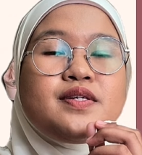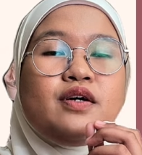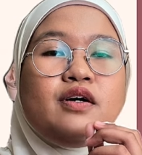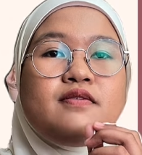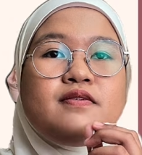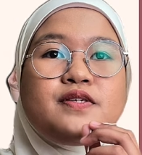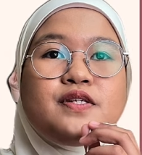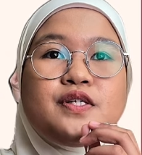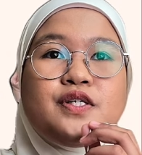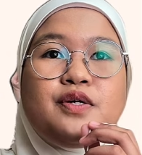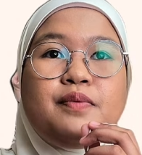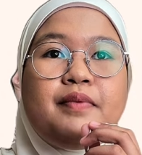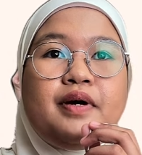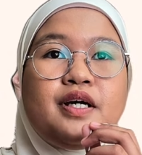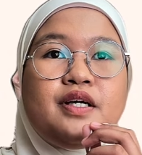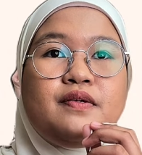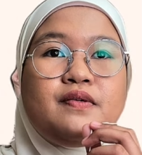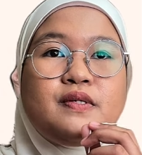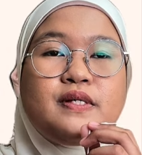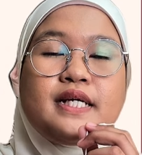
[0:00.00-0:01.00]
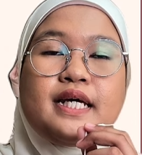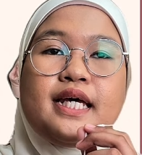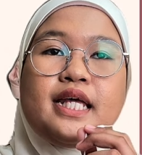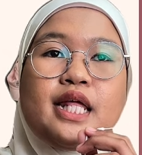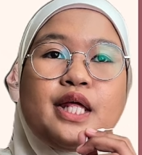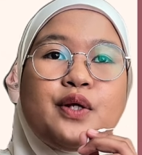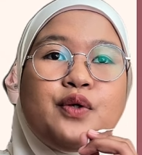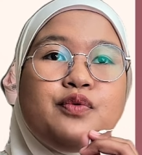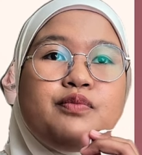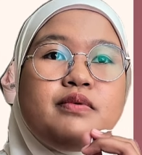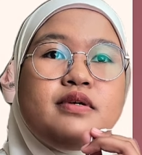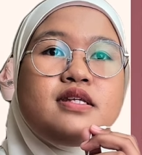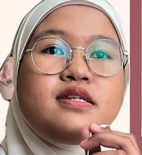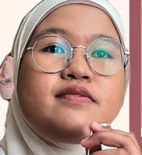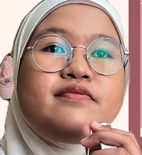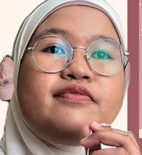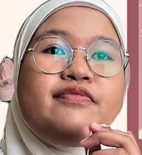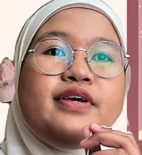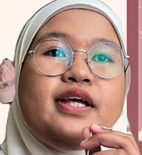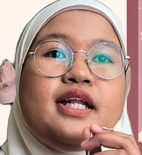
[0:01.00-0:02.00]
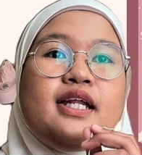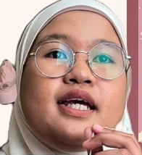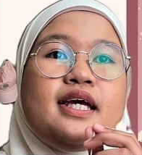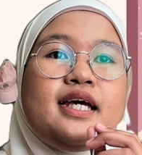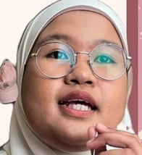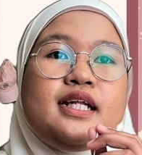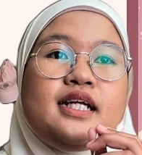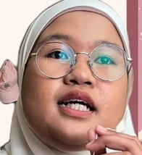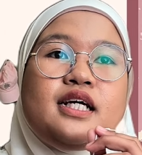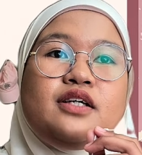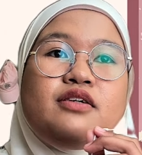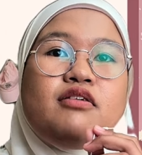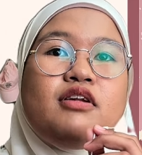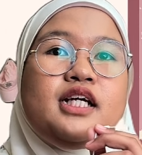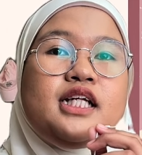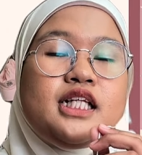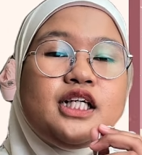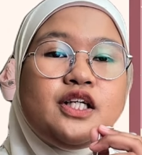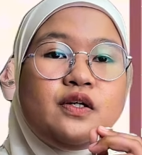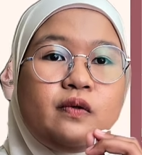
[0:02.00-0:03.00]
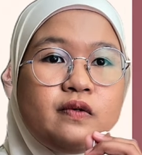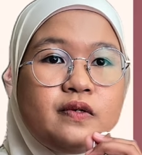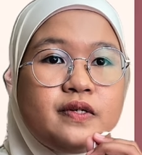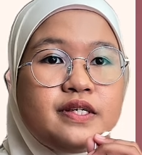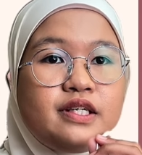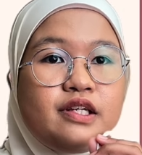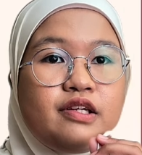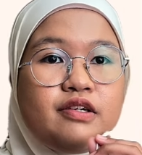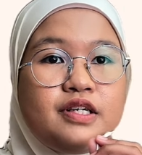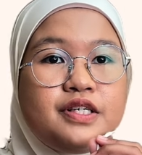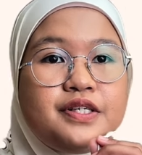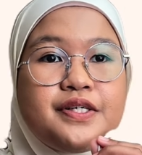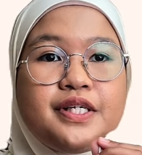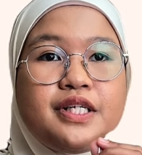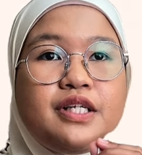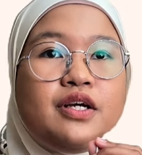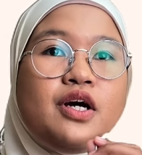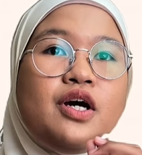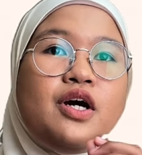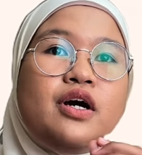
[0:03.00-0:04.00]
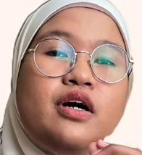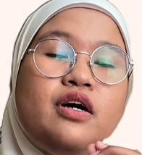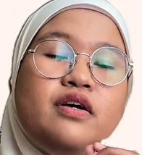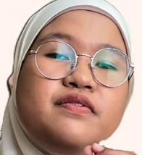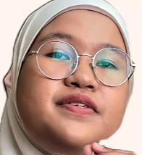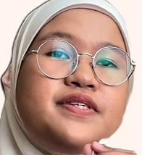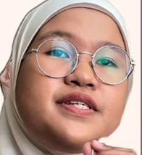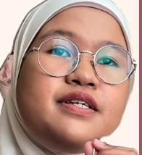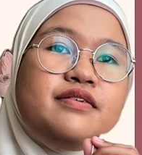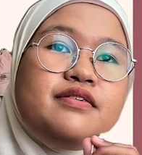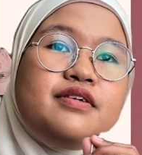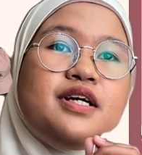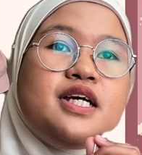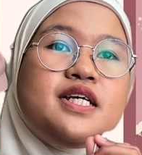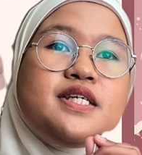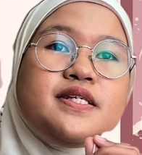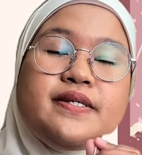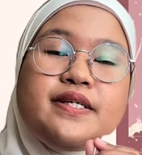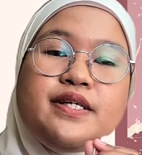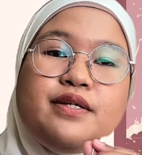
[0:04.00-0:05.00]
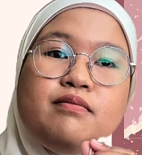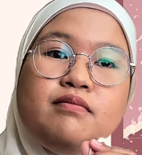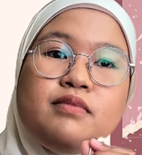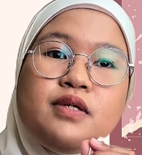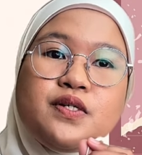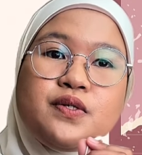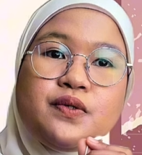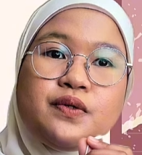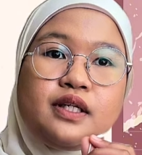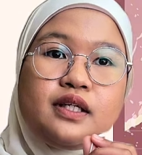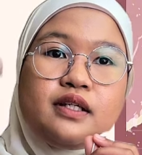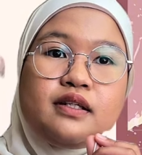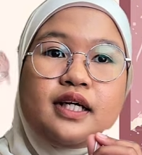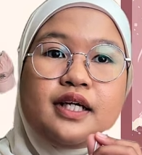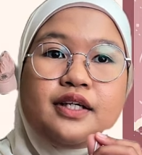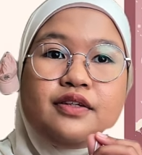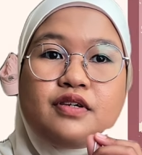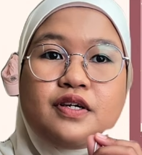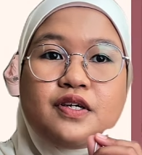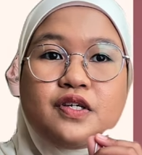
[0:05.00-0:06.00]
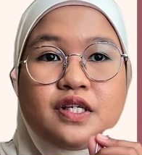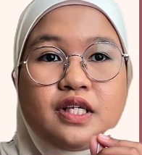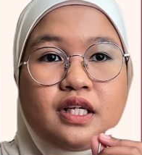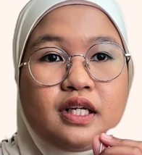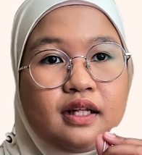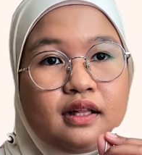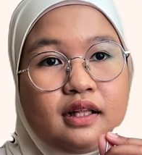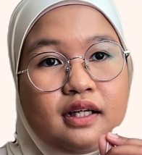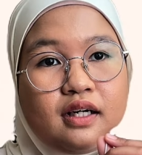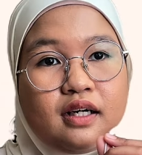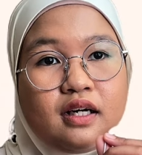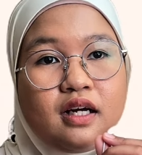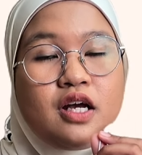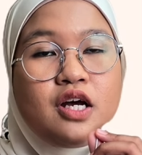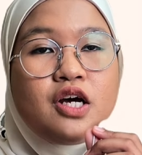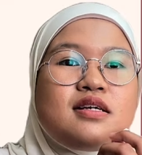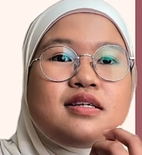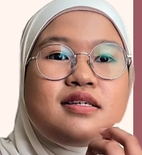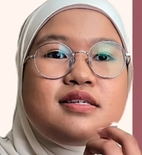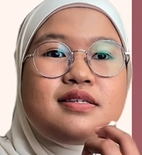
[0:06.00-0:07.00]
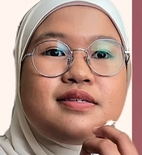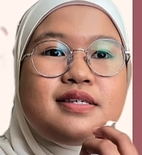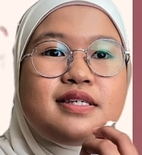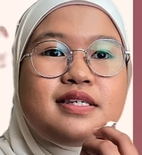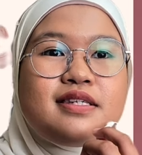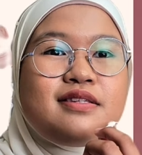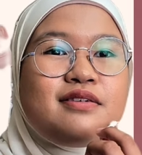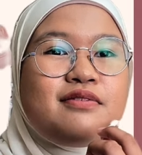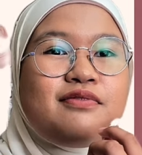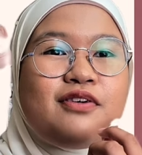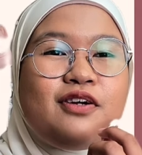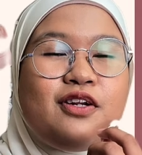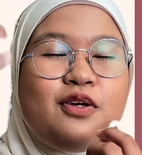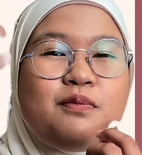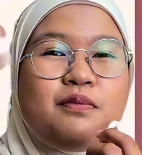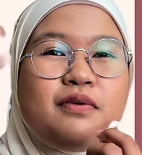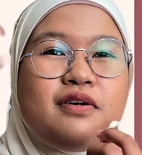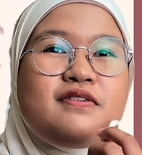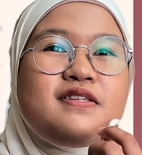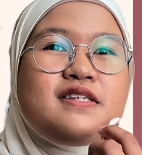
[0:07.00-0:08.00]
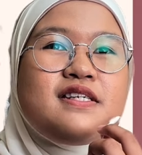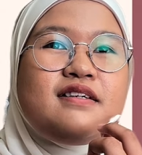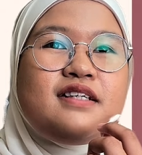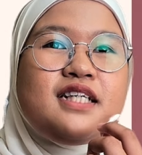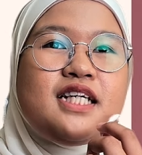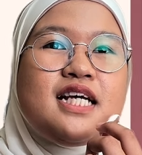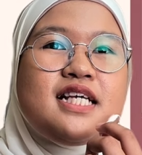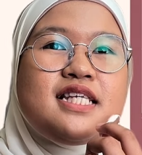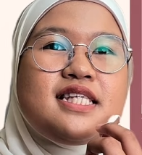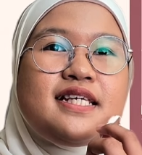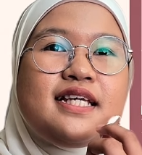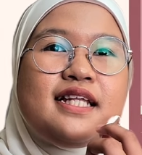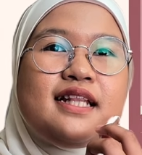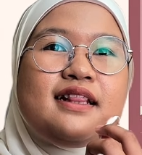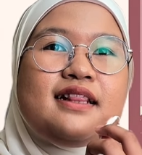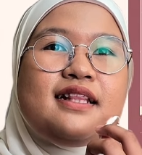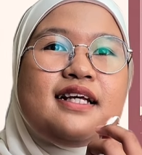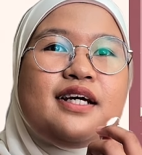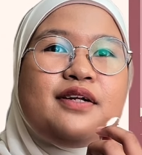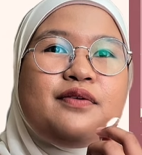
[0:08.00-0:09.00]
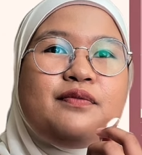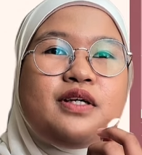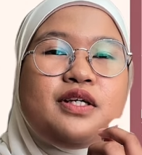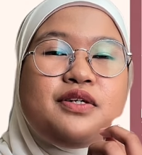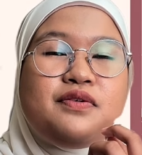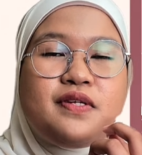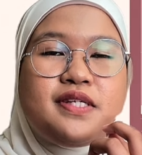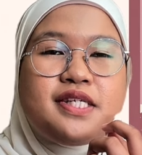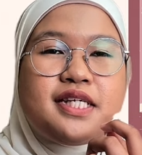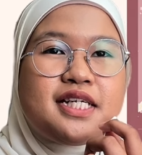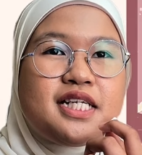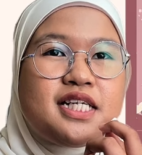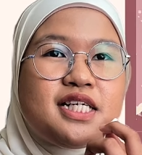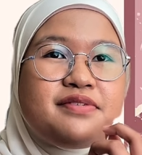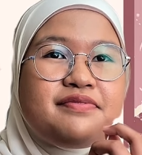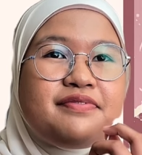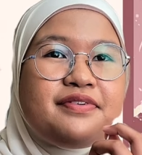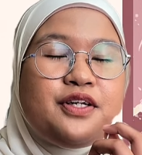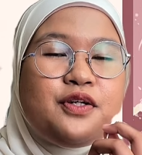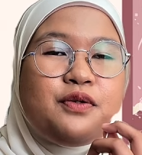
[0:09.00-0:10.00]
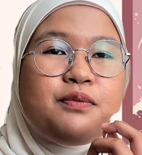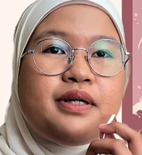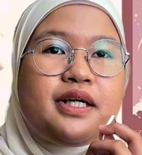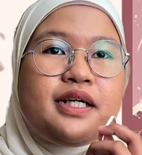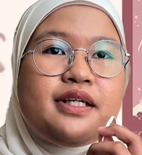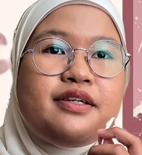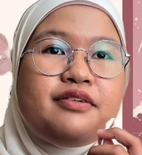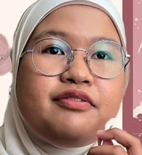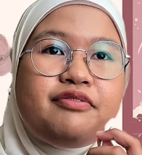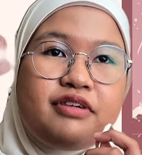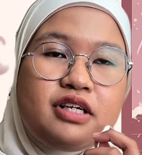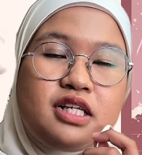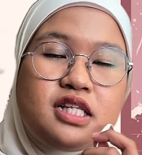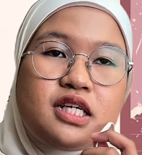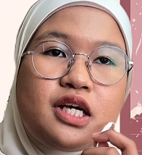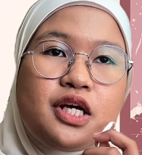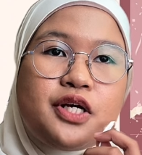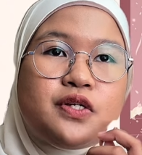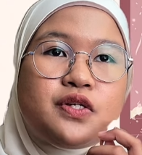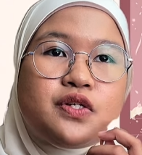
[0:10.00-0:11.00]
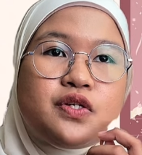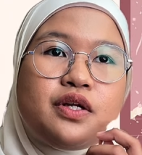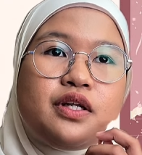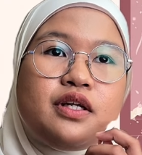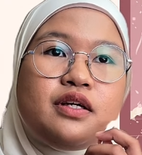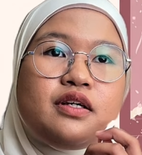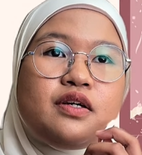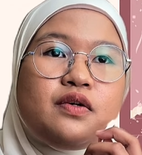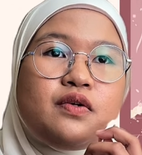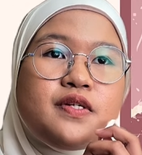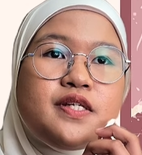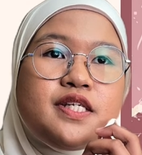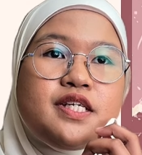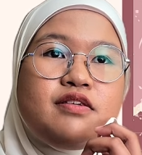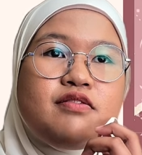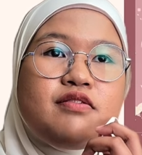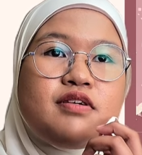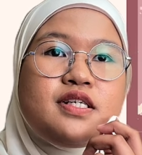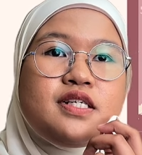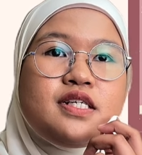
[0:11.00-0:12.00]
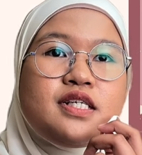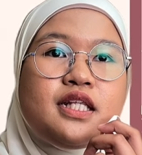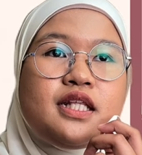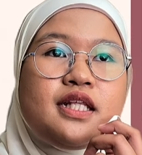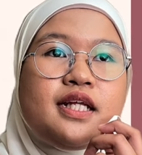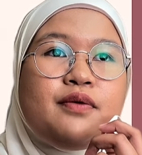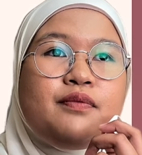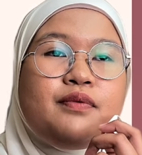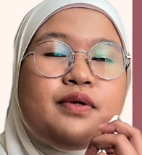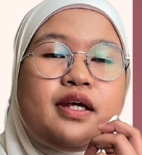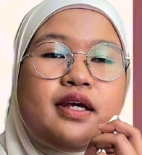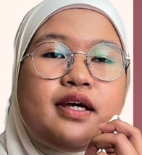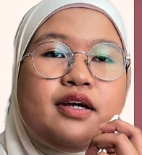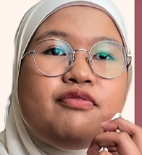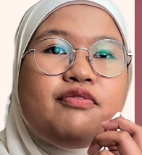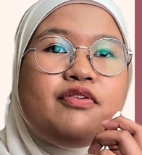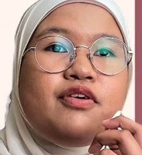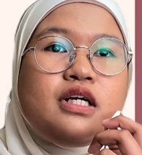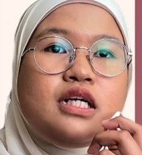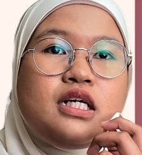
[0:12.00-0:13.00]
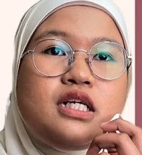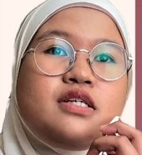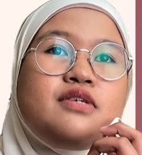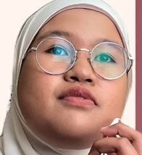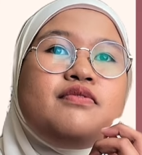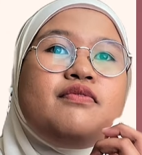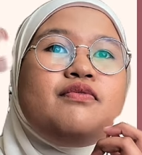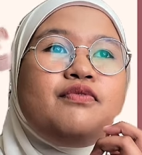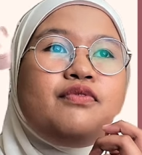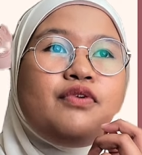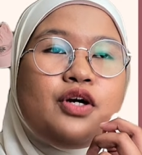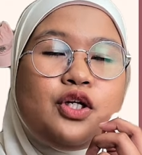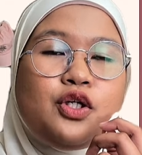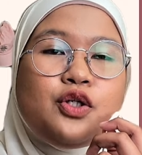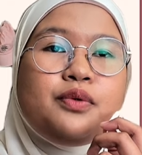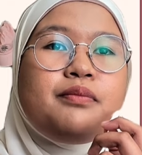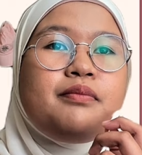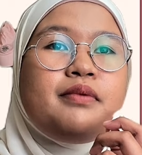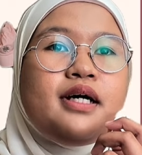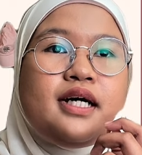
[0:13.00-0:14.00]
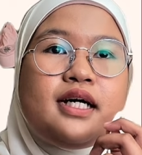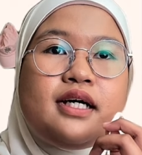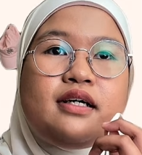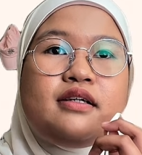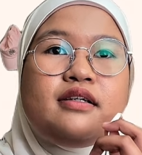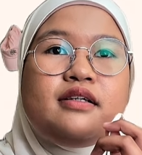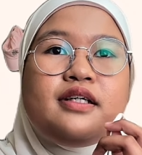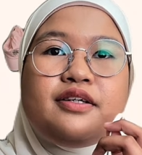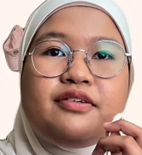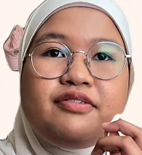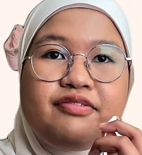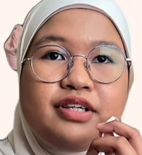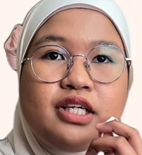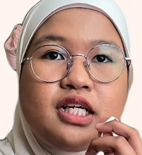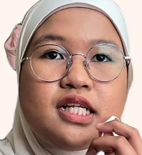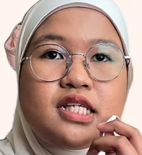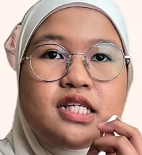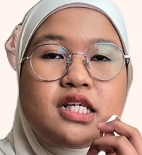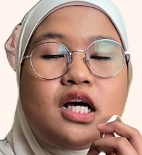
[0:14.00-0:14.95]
of sodium hydroxide and copper sulfate and calculated concentration of citric acid based on the titration data. Since the volume of citric acid that we use in this volume are different, so the concentration that we get for each volume are different.